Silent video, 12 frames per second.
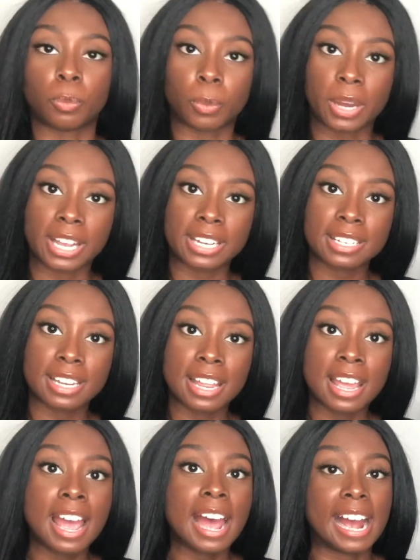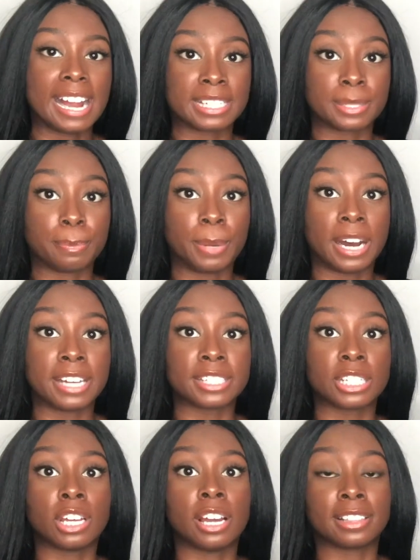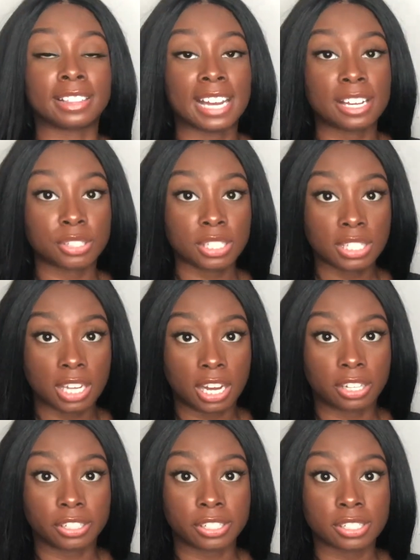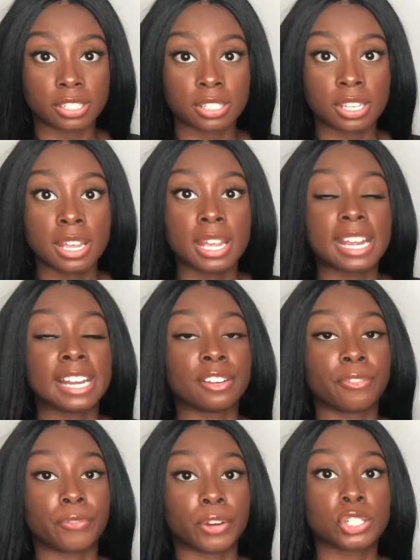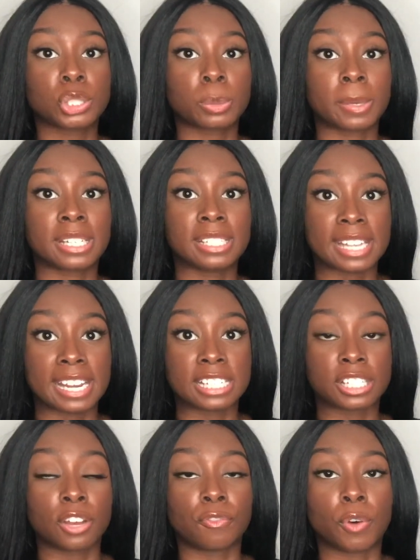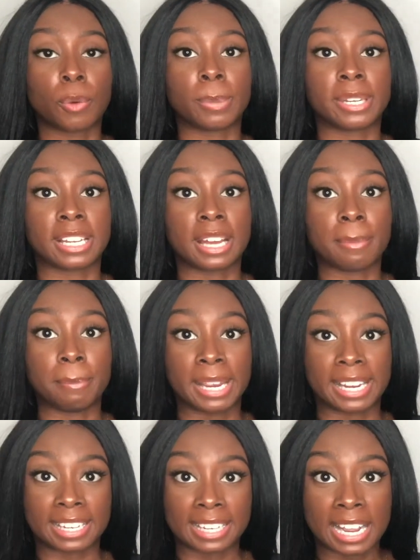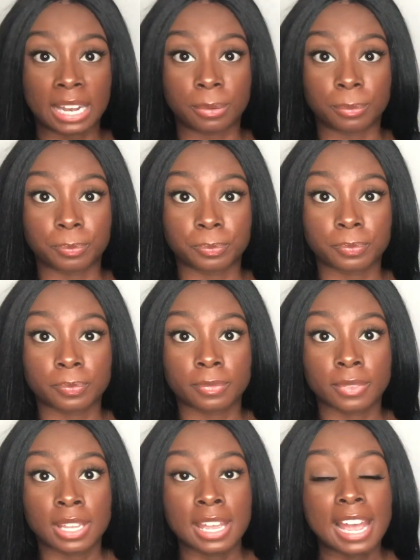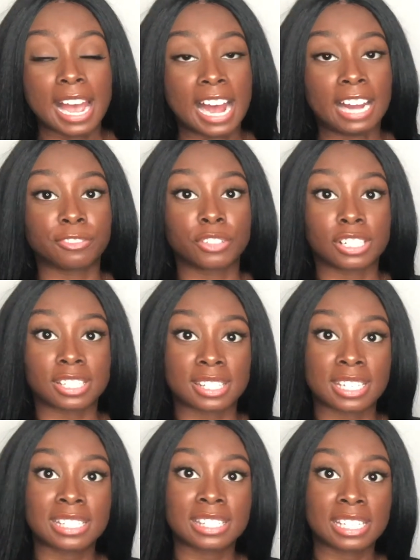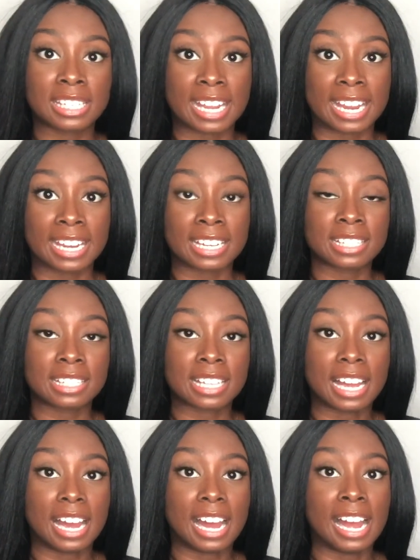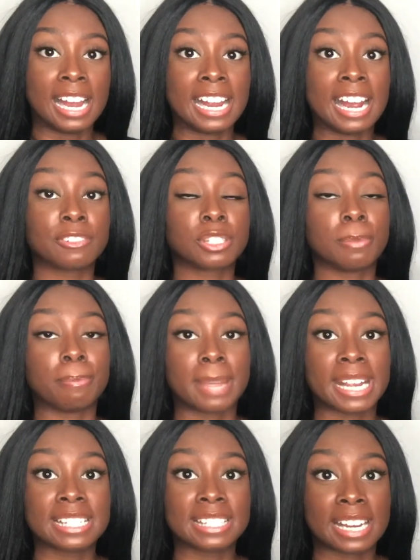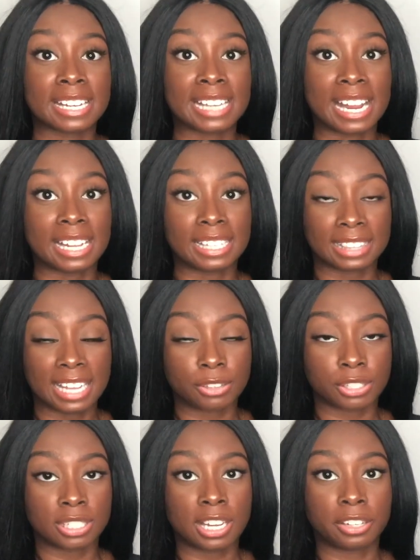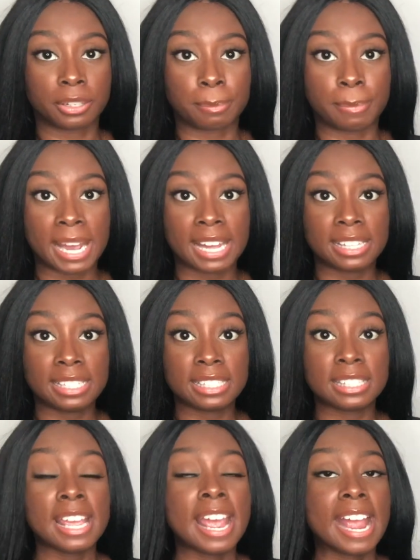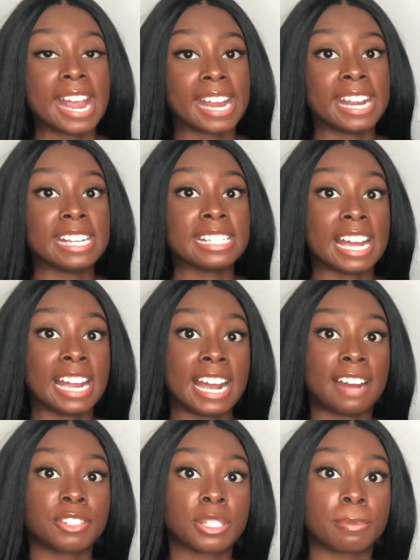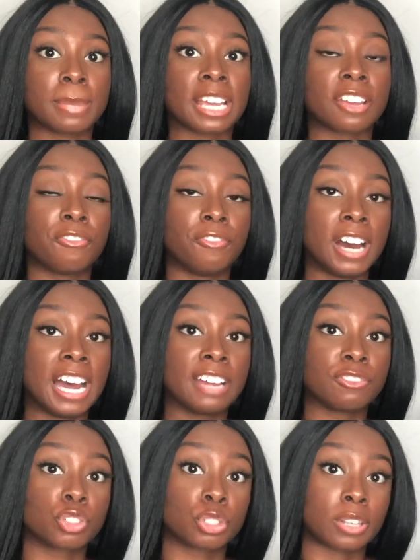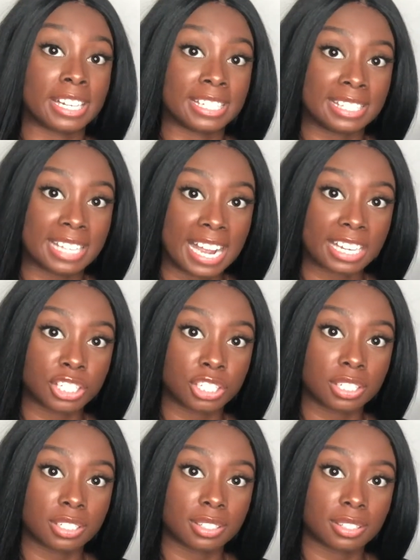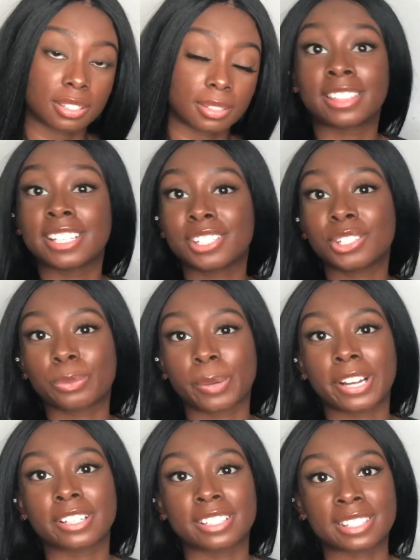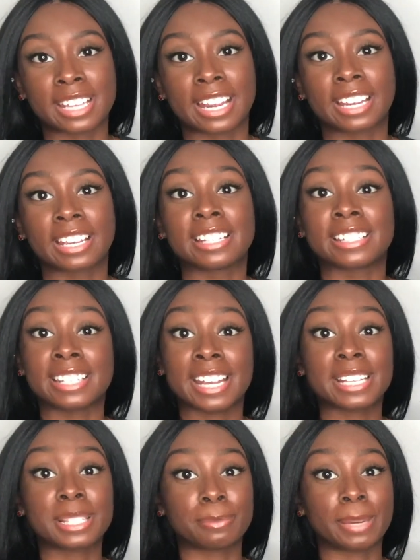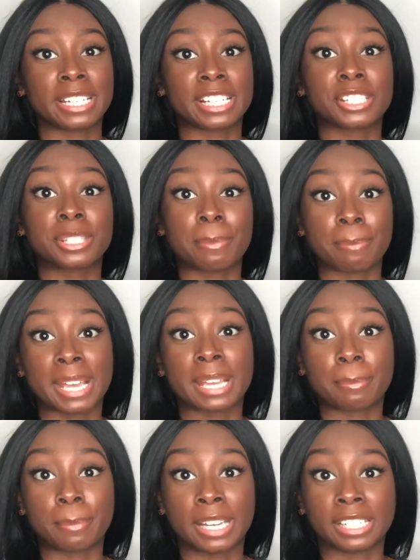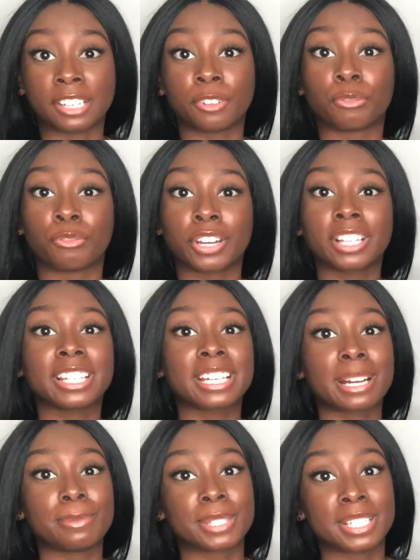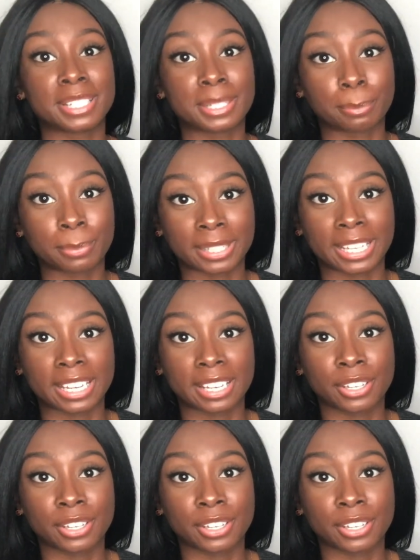1, I deposit $1,000 in the first 20 days of opening up my account. After 60 days, I have to maintain that $1,000 balance and I have to make 5 transactions. This is where the saying, it takes money to make money, really comes into play.